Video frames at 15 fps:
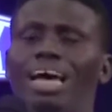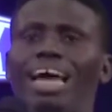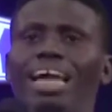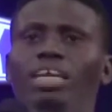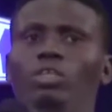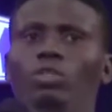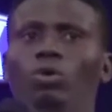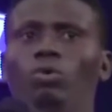
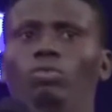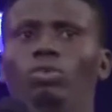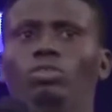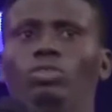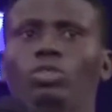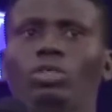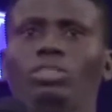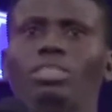I know the
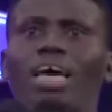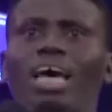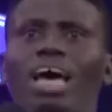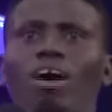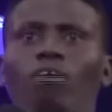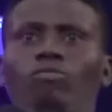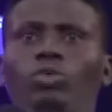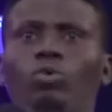thoughts I
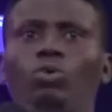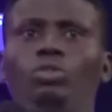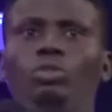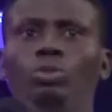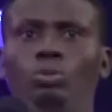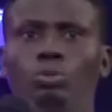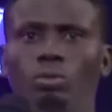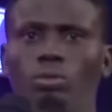have
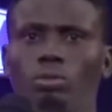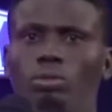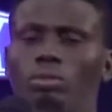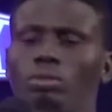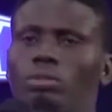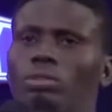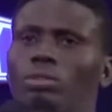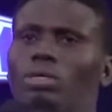towards you.
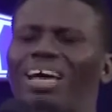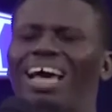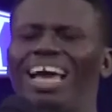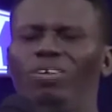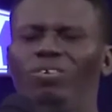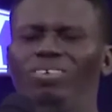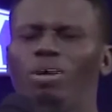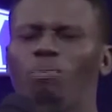
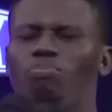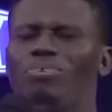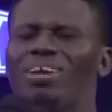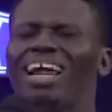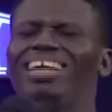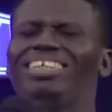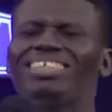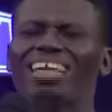I know the
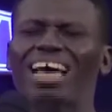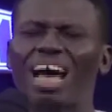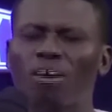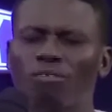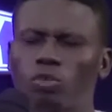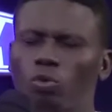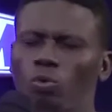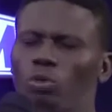plans I
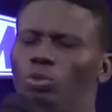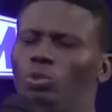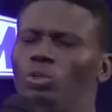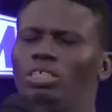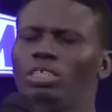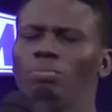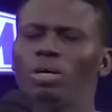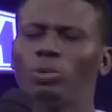have towards you,
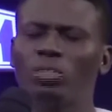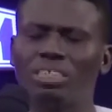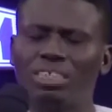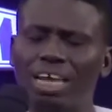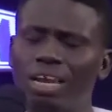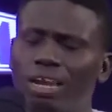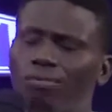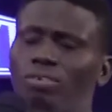Jeremiah
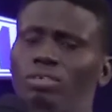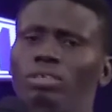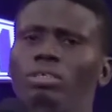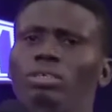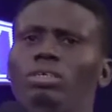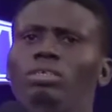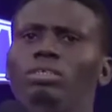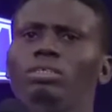29:11.
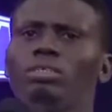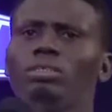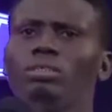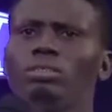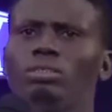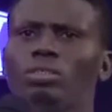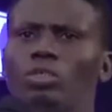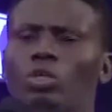
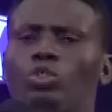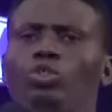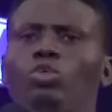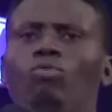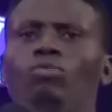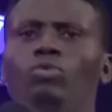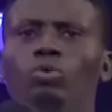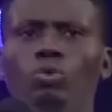Thoughts
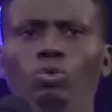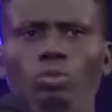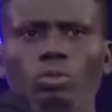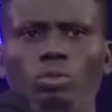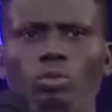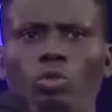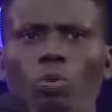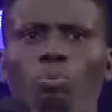of good,
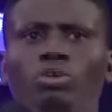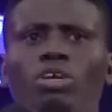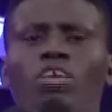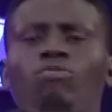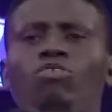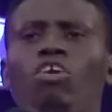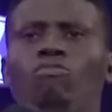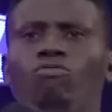to
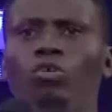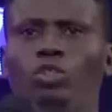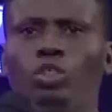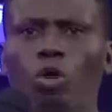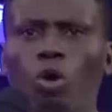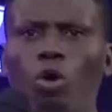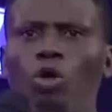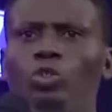give you a
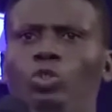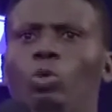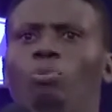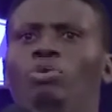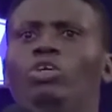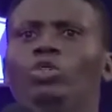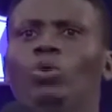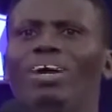future, to
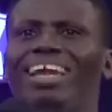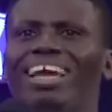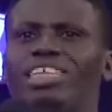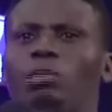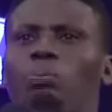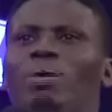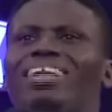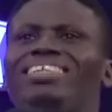bring you to an
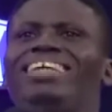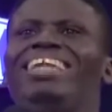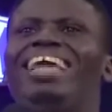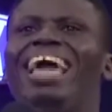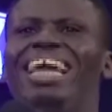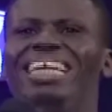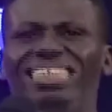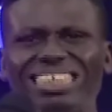expected
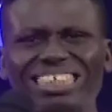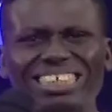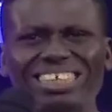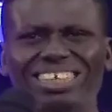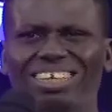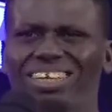end.